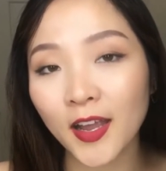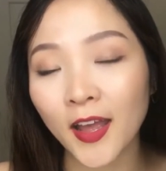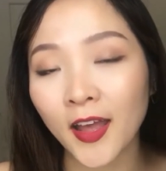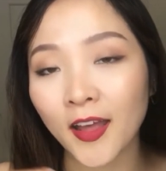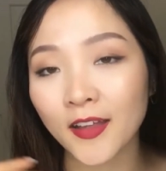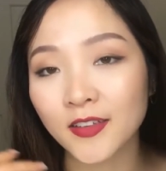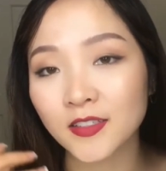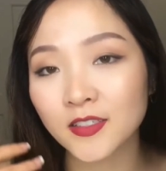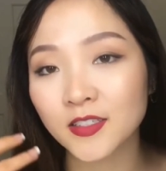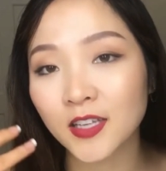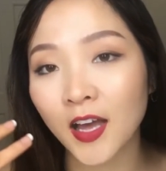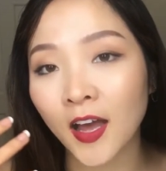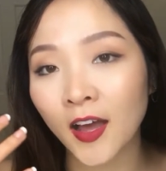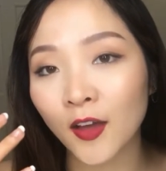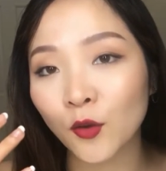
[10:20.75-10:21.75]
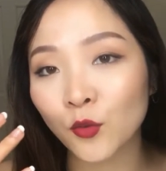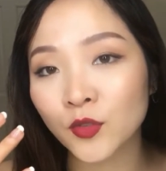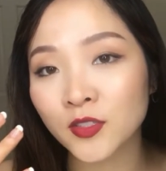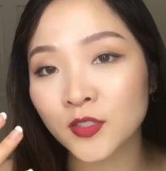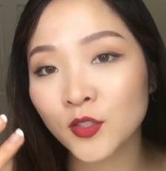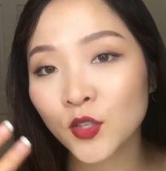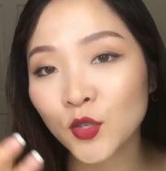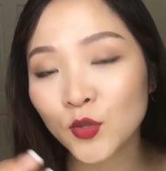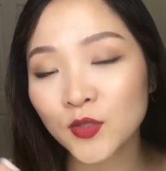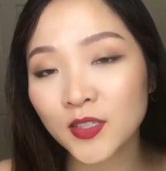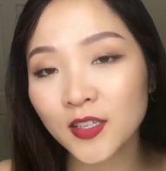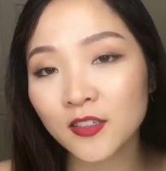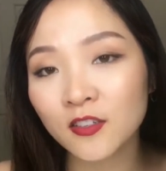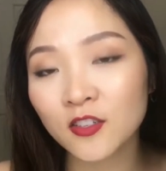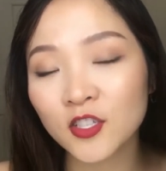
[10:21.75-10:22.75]
And I was
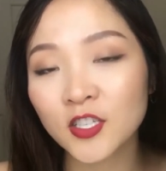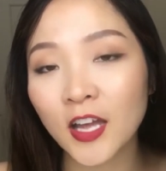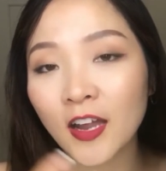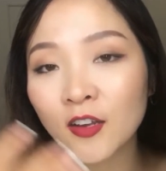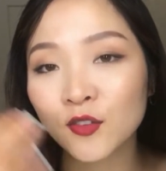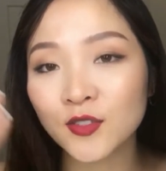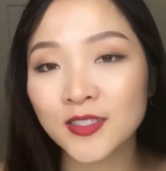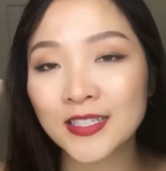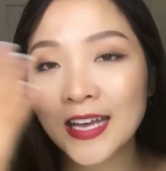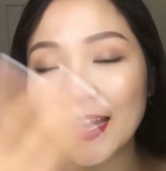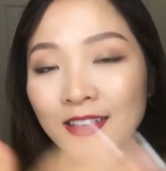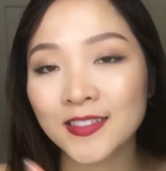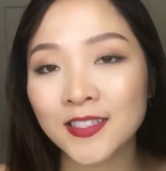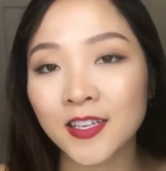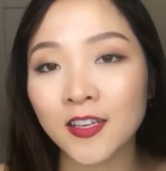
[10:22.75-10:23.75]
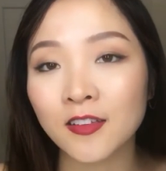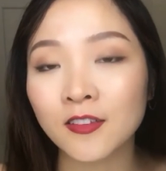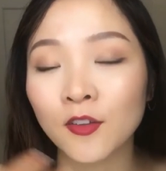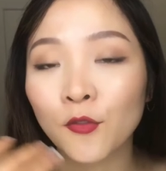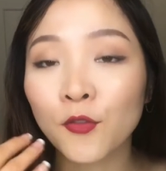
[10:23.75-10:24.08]
using their shadows testing.